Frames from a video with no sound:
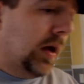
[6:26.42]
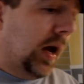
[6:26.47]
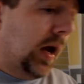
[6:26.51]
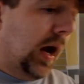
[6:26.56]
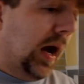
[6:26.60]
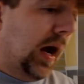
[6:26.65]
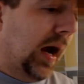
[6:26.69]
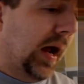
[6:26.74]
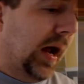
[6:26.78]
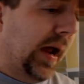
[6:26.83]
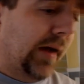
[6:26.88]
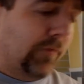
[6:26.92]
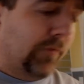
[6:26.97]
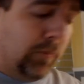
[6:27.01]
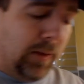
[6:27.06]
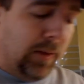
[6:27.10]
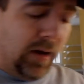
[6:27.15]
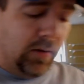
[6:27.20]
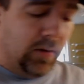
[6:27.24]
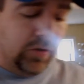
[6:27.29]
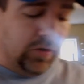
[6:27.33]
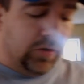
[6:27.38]
I have
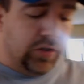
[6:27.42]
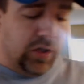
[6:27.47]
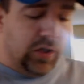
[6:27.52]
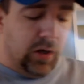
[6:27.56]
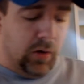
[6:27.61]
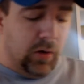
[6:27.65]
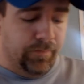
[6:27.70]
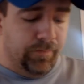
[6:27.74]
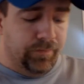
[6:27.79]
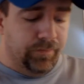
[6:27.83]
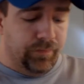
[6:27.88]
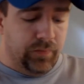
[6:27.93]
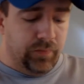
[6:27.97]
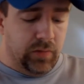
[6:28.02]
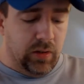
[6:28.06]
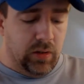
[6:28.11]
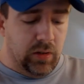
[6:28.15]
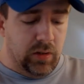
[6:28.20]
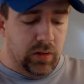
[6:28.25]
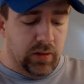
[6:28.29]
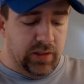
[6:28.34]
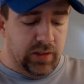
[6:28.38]
about, so
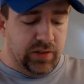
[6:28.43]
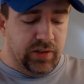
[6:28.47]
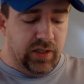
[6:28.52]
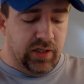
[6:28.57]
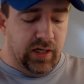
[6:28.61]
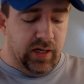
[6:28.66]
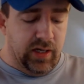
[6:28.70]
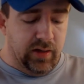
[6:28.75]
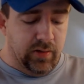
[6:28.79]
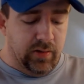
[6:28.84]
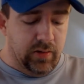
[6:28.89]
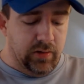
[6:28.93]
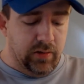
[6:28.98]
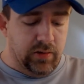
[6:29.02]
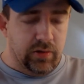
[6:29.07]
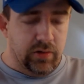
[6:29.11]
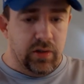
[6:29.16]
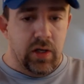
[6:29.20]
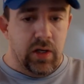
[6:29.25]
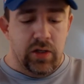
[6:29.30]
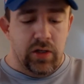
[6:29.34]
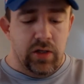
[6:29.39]
let's see.
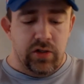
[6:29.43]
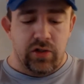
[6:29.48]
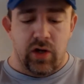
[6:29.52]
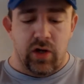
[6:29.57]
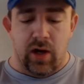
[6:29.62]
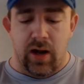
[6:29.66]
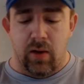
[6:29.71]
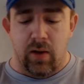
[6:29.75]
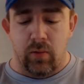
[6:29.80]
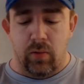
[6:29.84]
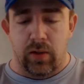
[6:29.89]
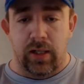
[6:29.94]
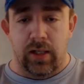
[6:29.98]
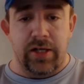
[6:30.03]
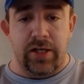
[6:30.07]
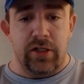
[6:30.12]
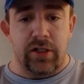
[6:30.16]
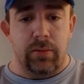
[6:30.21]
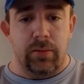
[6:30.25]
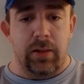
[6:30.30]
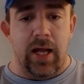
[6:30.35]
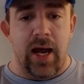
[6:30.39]
Start out with
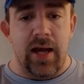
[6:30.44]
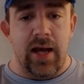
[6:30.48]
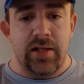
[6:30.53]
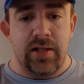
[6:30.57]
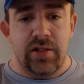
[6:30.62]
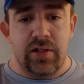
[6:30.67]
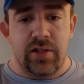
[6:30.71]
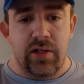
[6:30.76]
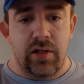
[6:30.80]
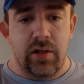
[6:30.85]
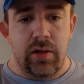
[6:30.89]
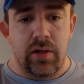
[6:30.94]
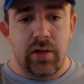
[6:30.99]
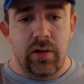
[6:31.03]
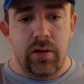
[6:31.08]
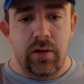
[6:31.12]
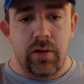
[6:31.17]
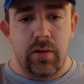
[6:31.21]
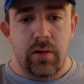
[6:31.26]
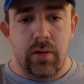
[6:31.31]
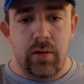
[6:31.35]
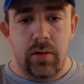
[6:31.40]
Laser Blast.
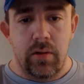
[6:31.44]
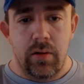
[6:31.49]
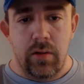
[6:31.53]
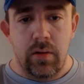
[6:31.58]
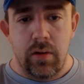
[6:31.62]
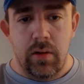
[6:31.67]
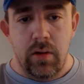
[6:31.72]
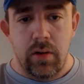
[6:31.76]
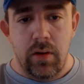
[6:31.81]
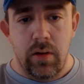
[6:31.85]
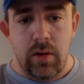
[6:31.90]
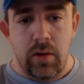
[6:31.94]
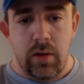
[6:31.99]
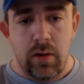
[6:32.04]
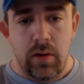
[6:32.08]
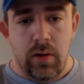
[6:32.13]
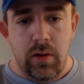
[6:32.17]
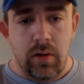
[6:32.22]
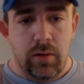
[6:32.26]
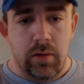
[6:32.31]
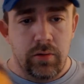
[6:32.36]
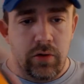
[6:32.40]

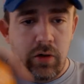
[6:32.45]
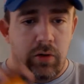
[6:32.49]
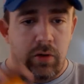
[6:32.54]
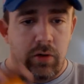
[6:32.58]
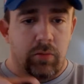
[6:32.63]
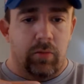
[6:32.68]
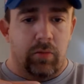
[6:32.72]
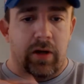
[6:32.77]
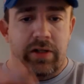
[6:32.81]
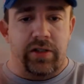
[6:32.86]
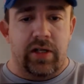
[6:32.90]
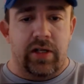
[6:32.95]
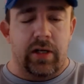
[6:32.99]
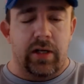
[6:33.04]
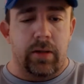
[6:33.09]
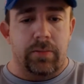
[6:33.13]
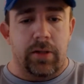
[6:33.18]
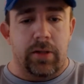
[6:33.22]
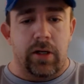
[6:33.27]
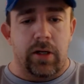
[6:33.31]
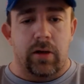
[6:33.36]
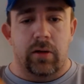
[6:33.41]
Turn the right side up
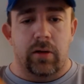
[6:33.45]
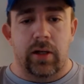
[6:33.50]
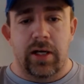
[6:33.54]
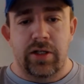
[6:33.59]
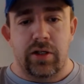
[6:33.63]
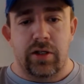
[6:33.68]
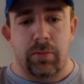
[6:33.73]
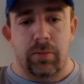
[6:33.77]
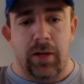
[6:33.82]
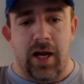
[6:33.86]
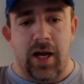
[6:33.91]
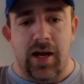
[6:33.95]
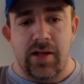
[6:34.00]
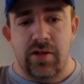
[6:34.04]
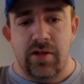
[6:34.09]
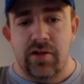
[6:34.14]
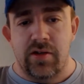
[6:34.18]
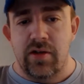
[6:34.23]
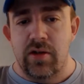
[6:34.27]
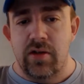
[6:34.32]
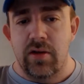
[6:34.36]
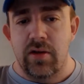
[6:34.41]
there. Laser Blast.
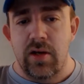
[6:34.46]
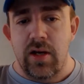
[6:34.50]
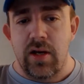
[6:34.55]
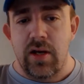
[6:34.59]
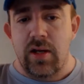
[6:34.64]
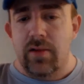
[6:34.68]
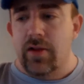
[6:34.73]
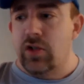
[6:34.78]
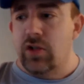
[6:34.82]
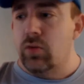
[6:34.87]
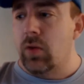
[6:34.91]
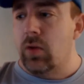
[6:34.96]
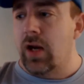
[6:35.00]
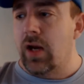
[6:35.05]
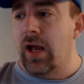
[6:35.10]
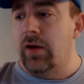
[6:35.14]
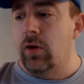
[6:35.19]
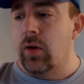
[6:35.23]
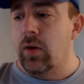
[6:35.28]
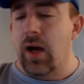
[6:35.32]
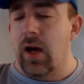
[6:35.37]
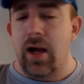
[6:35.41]
This one I
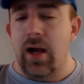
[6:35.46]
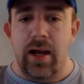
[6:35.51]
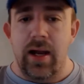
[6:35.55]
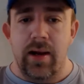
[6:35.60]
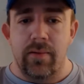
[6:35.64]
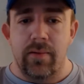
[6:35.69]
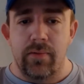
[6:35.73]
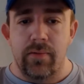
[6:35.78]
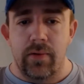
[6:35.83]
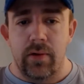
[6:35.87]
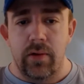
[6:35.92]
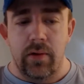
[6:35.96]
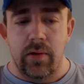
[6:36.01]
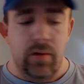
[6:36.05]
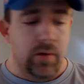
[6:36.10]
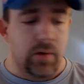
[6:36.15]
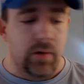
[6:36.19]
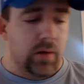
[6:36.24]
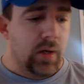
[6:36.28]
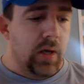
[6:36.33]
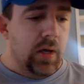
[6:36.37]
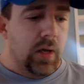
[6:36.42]
do not have.
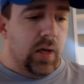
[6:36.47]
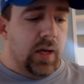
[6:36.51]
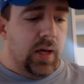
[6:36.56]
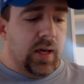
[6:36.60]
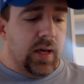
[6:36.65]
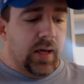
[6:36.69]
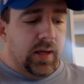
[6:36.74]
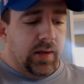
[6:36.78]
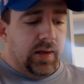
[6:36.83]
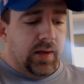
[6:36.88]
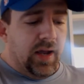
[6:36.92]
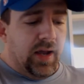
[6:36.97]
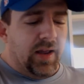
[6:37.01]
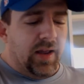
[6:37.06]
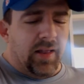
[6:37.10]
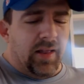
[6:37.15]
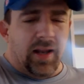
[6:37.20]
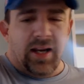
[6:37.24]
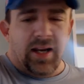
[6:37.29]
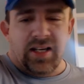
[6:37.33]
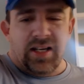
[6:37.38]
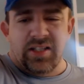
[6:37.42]

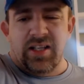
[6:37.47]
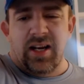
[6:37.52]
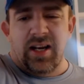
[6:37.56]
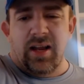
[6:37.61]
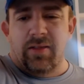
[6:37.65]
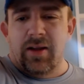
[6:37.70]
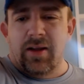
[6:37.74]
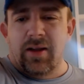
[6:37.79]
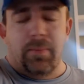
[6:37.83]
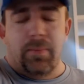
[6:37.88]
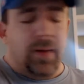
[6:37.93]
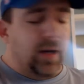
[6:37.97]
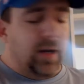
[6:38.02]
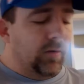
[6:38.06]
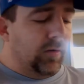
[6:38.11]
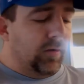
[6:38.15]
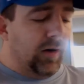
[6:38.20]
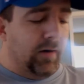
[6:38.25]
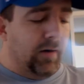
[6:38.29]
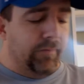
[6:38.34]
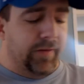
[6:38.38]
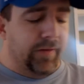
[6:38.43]
Like I said, I think I paid
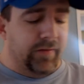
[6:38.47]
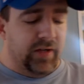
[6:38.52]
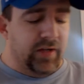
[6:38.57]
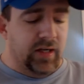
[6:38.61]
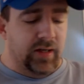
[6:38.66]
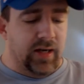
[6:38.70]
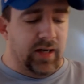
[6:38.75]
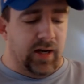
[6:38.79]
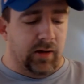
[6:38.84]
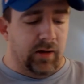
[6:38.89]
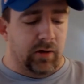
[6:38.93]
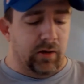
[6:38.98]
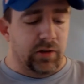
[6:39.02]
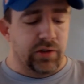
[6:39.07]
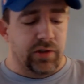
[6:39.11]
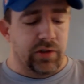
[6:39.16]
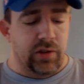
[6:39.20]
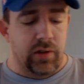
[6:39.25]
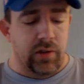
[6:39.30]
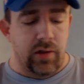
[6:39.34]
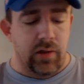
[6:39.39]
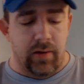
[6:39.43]
around
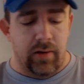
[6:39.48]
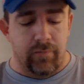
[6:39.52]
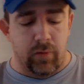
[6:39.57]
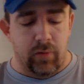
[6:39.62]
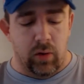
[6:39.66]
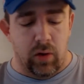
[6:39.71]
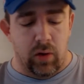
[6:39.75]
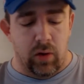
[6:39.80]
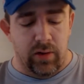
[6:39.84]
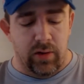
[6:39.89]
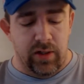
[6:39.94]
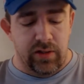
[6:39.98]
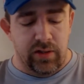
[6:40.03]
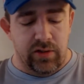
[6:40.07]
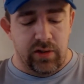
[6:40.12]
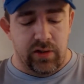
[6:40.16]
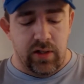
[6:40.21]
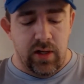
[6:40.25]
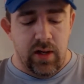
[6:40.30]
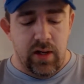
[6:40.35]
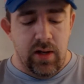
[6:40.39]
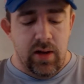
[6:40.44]
$15 for all these.
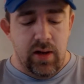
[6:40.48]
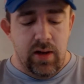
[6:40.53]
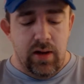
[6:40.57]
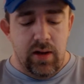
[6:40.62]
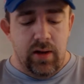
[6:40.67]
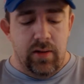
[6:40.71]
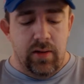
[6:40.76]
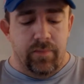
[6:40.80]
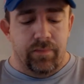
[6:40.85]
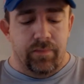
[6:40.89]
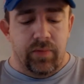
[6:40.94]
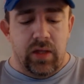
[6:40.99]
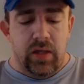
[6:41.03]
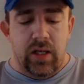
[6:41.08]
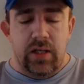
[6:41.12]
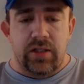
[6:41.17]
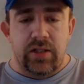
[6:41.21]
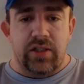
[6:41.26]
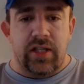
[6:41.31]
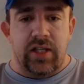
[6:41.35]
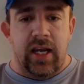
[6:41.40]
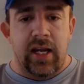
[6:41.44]

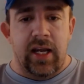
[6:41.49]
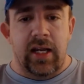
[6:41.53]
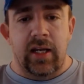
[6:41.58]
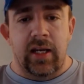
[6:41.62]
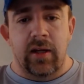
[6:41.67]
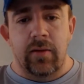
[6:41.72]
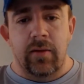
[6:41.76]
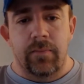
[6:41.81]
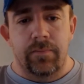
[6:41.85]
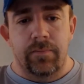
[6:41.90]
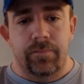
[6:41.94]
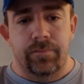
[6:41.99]
Skiing.